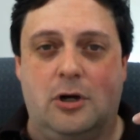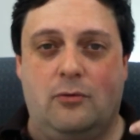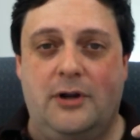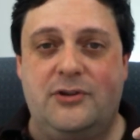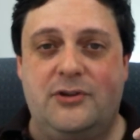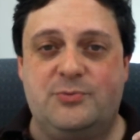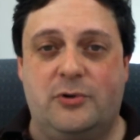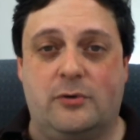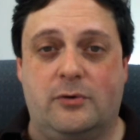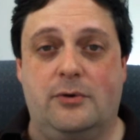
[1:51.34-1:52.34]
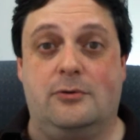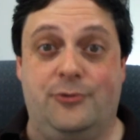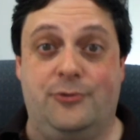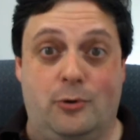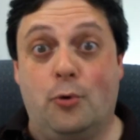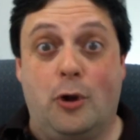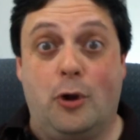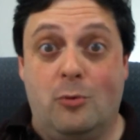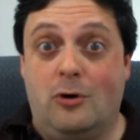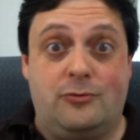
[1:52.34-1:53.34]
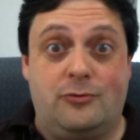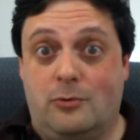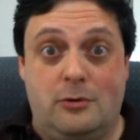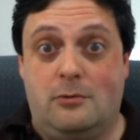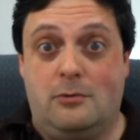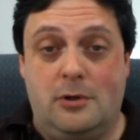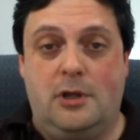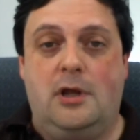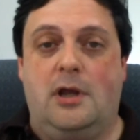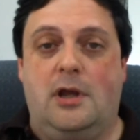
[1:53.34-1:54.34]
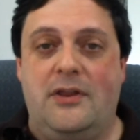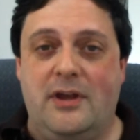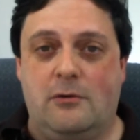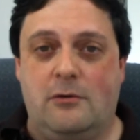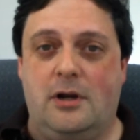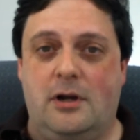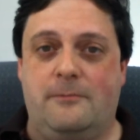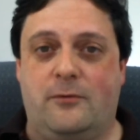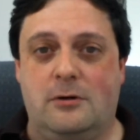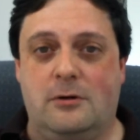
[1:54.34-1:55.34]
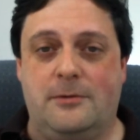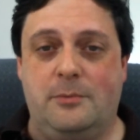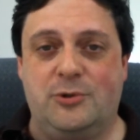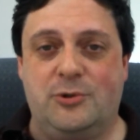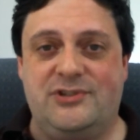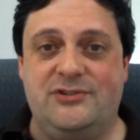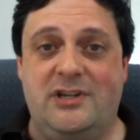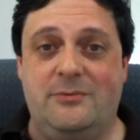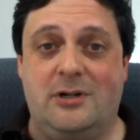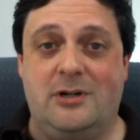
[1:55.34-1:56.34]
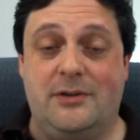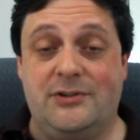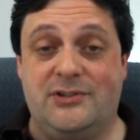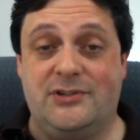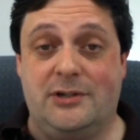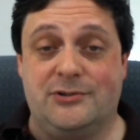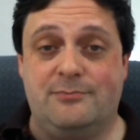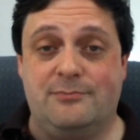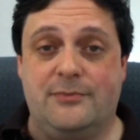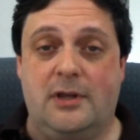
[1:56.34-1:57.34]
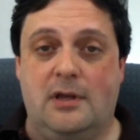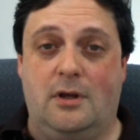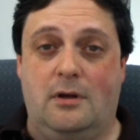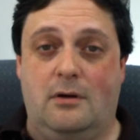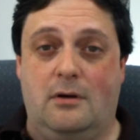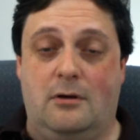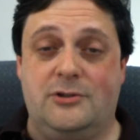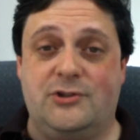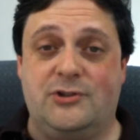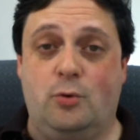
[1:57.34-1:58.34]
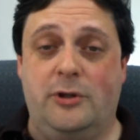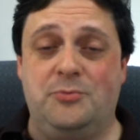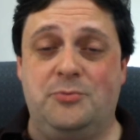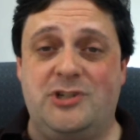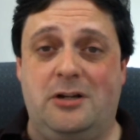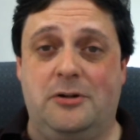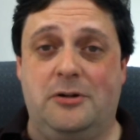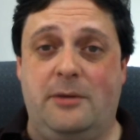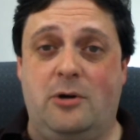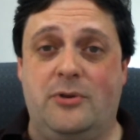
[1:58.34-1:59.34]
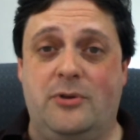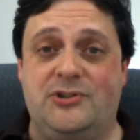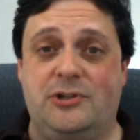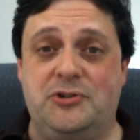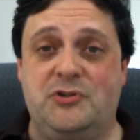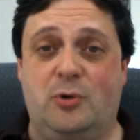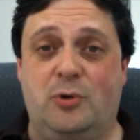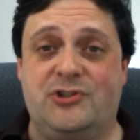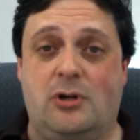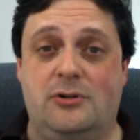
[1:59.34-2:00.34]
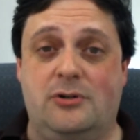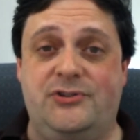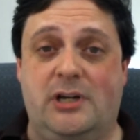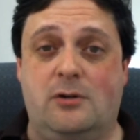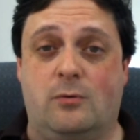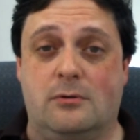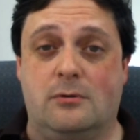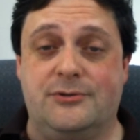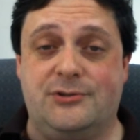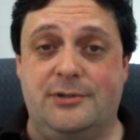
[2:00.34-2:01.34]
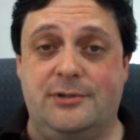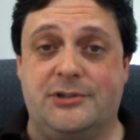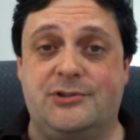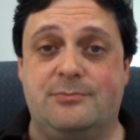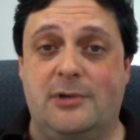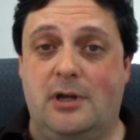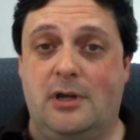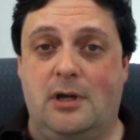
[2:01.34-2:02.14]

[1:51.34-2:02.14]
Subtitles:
write this book for me. They're just like, okay, boss, write it. And they write it up for him, and he puts his name on it, and it sells. Also, William Shatner came out with a series of books called Tech Wars. Yes,